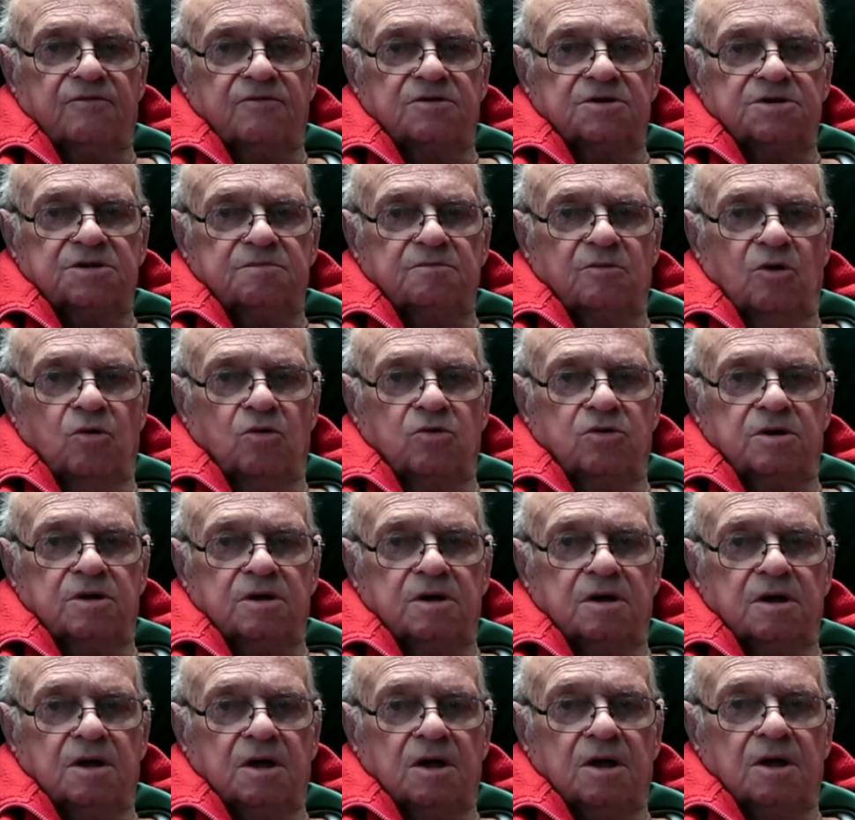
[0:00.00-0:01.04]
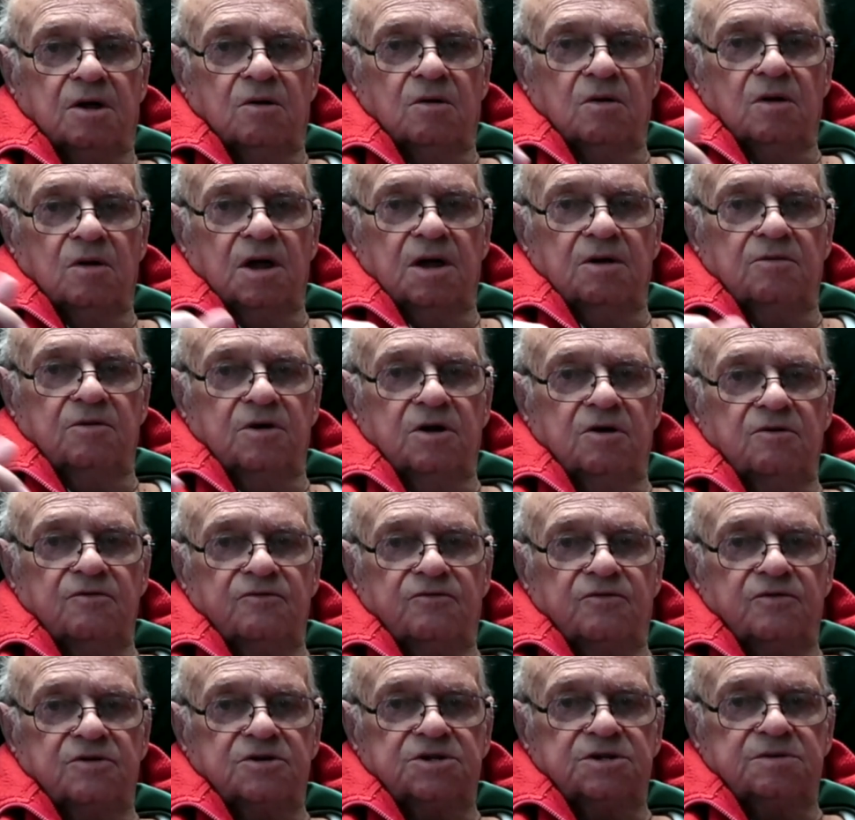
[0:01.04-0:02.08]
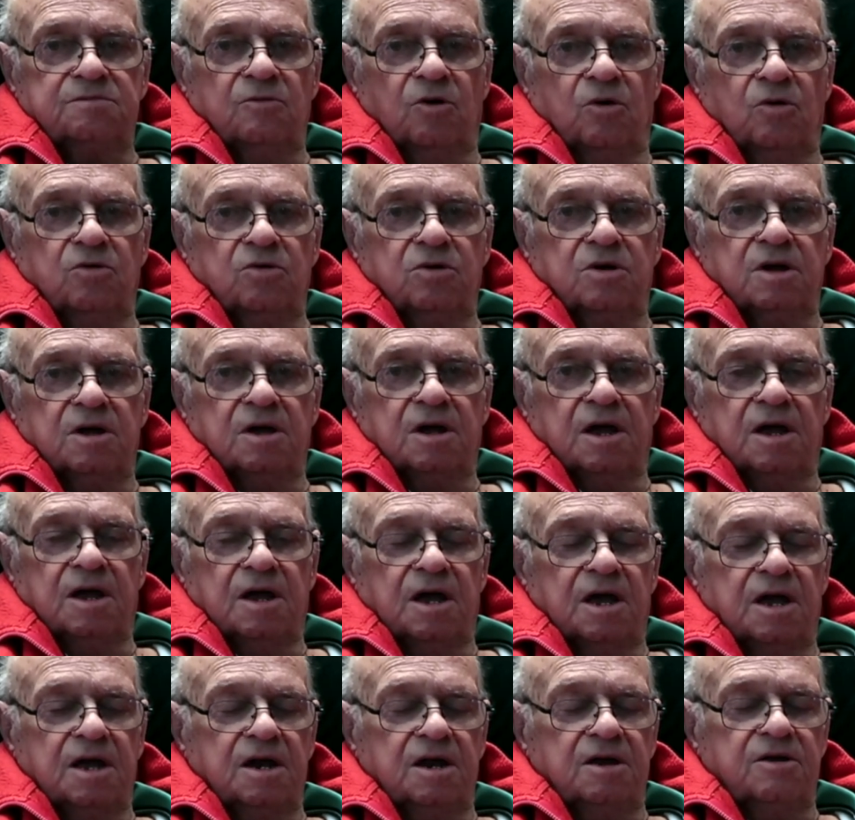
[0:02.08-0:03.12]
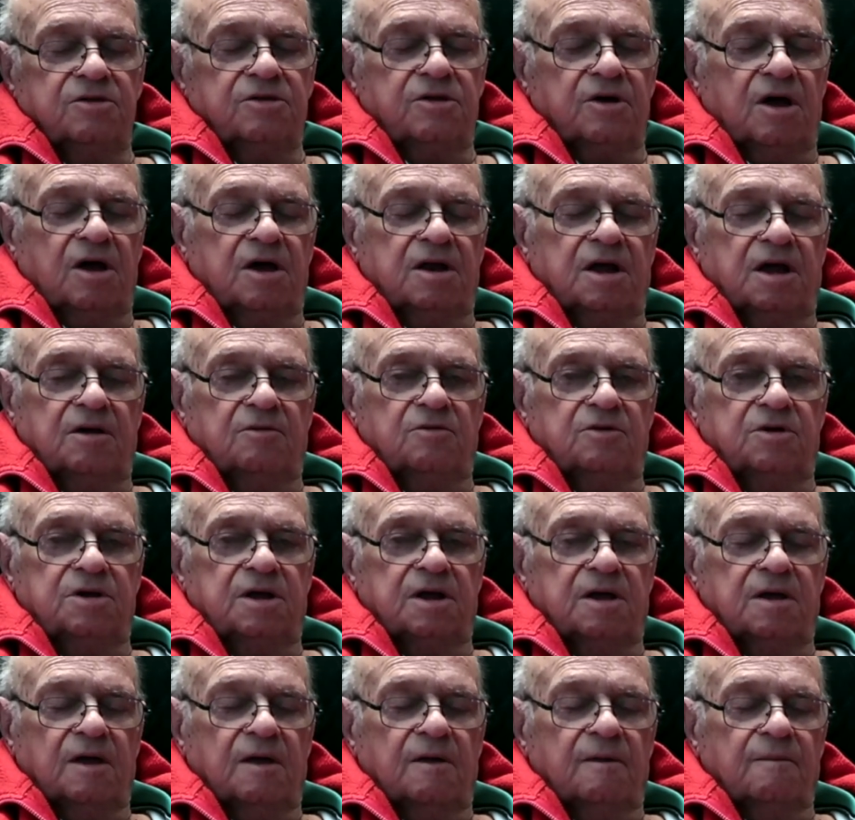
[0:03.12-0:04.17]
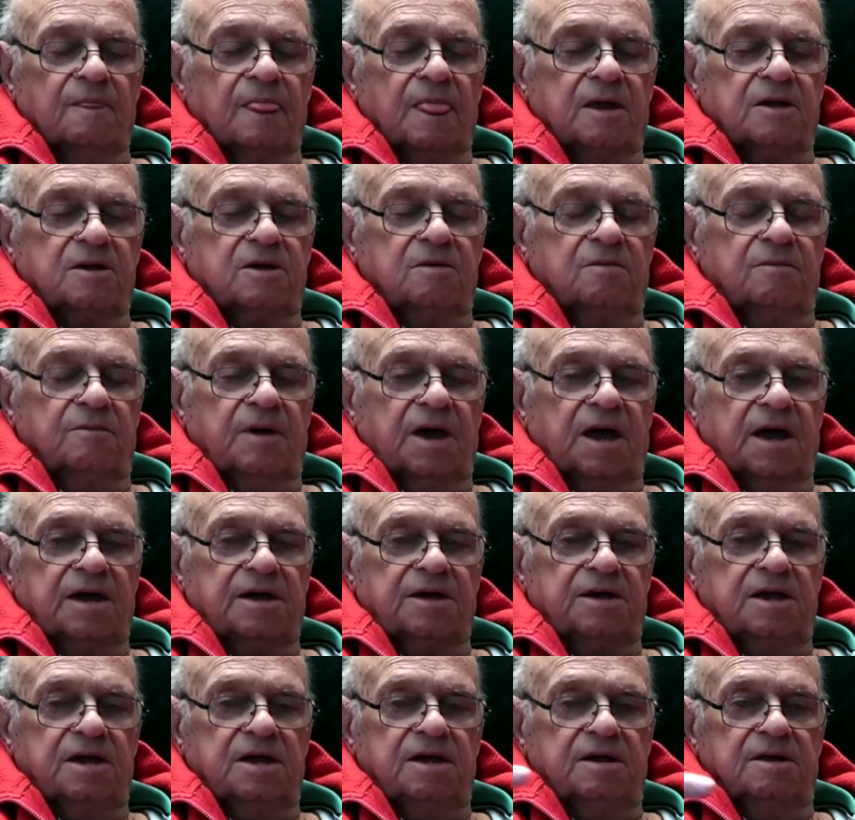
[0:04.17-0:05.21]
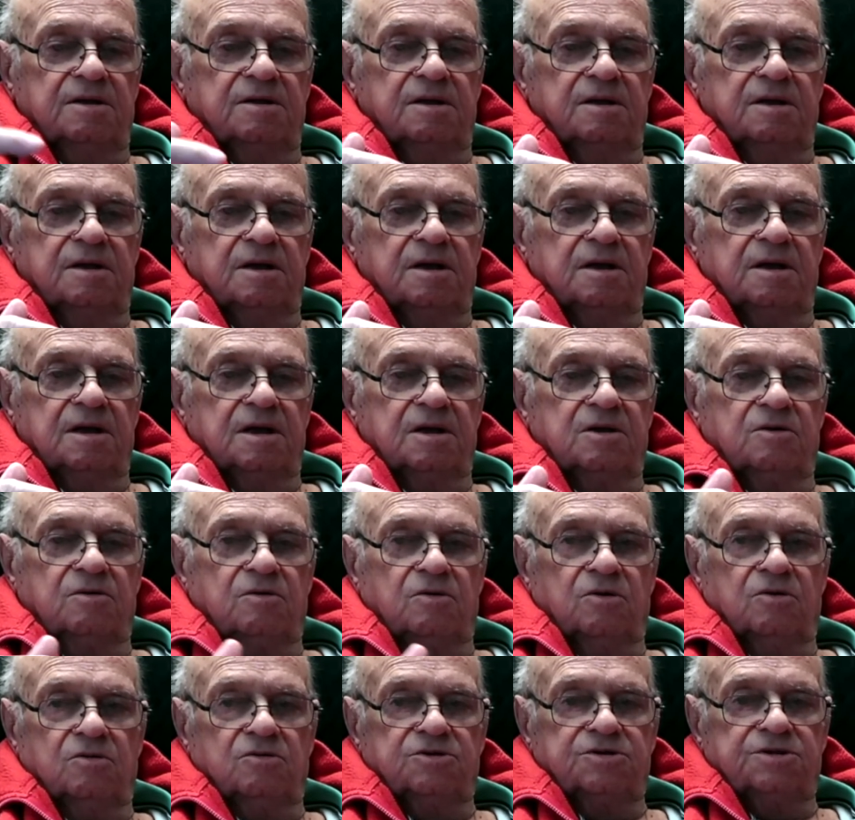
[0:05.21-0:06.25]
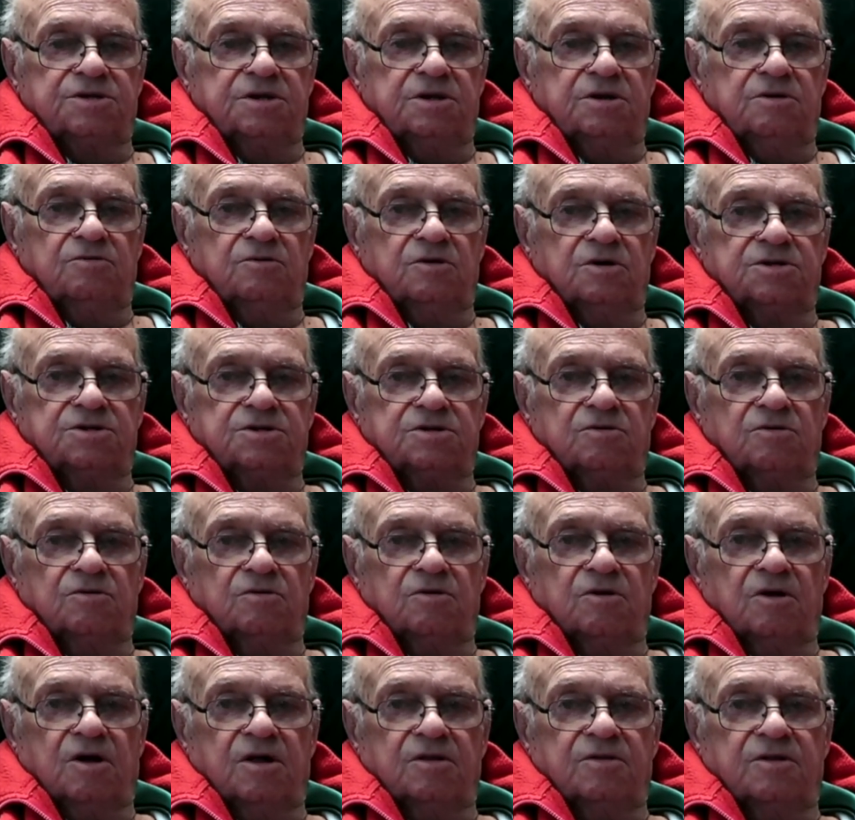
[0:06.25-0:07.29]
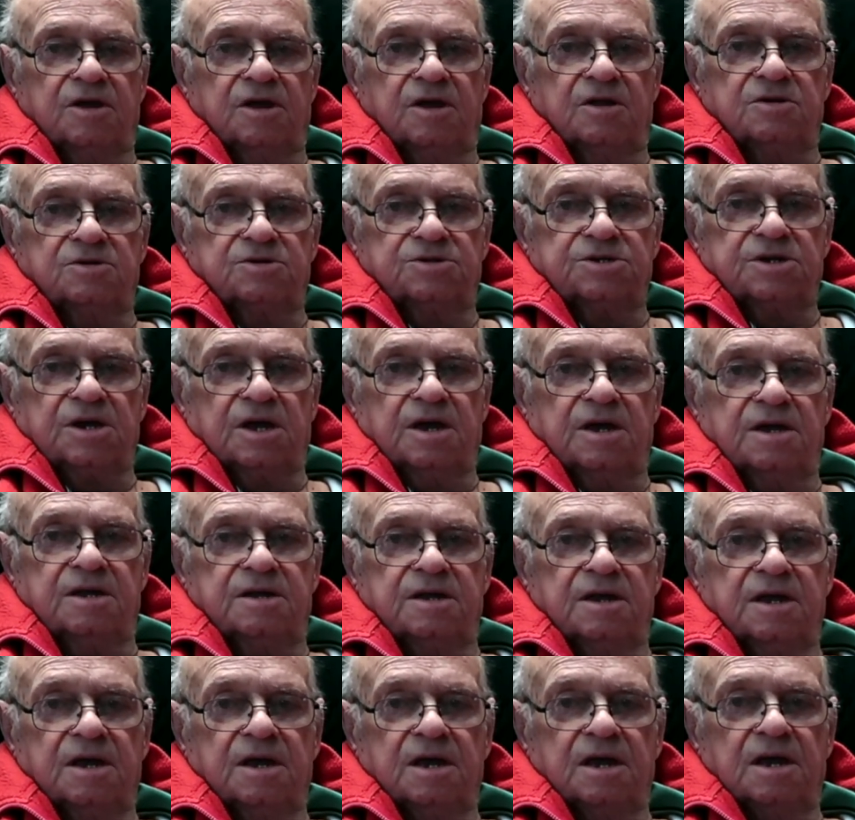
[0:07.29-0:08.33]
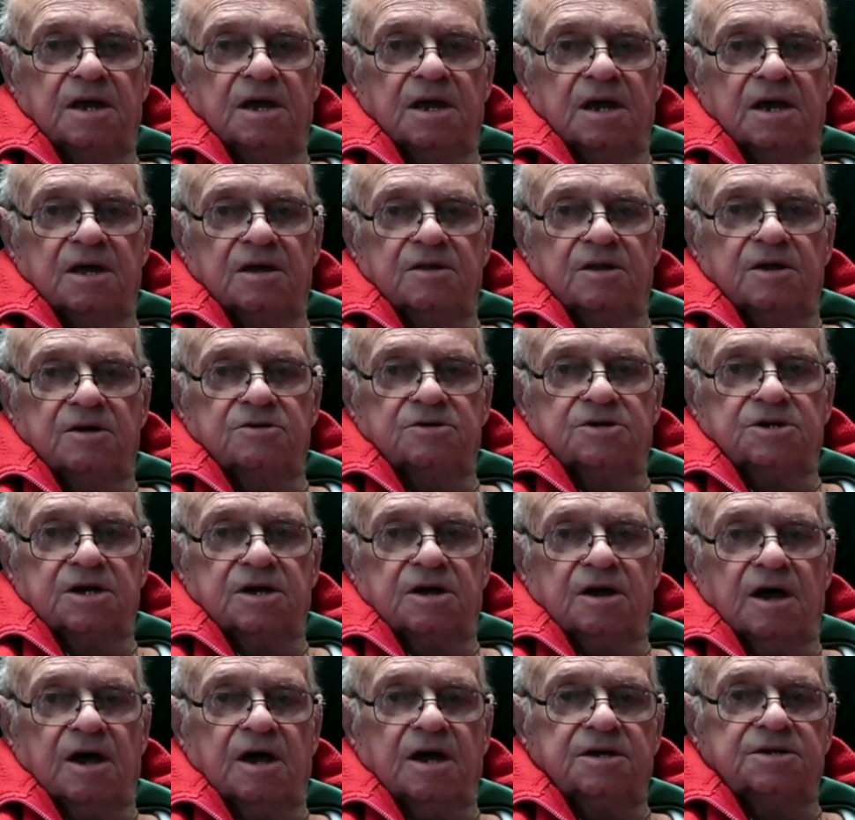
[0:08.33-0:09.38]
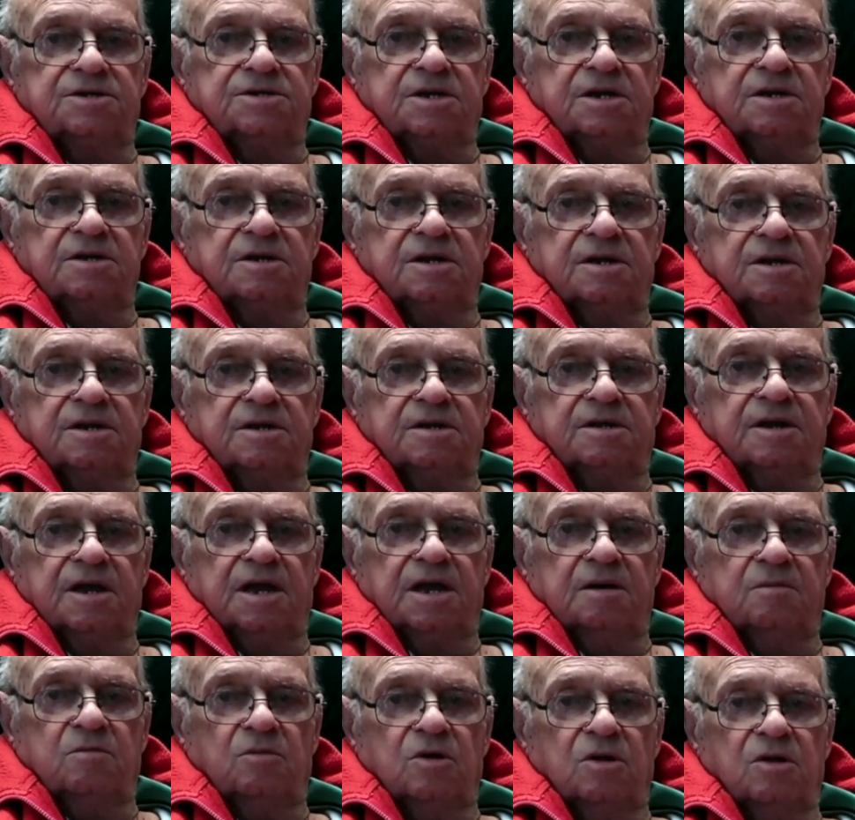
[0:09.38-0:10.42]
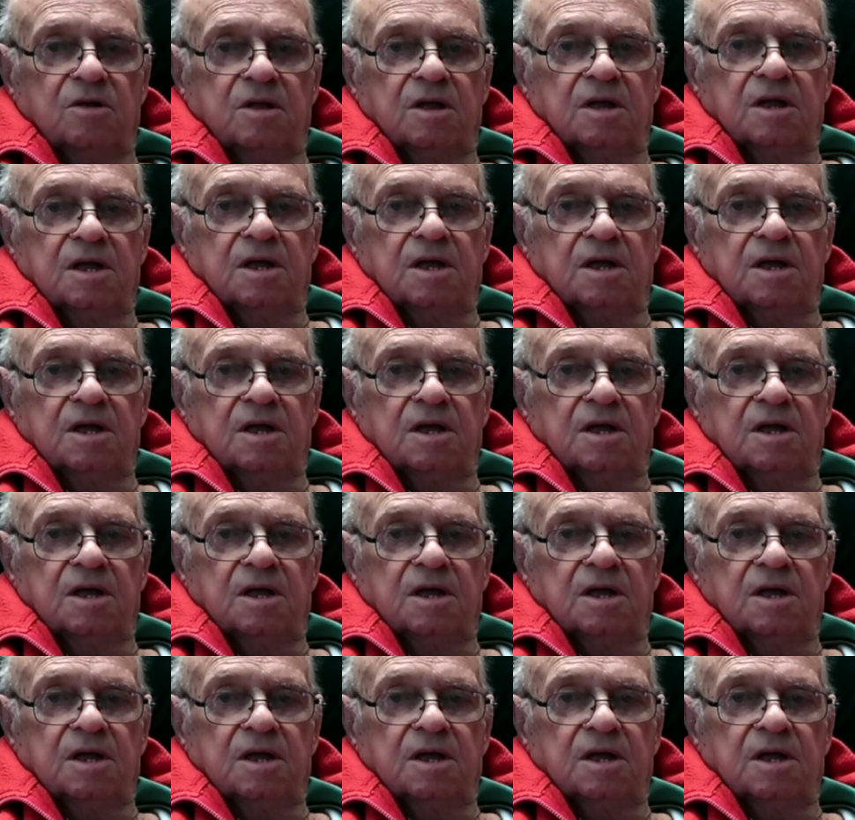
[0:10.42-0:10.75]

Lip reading: for a smoke. Well, I went out for a smoke, and I thought I would come back in and go see what's going on the other side. And there's a guy sitting at a table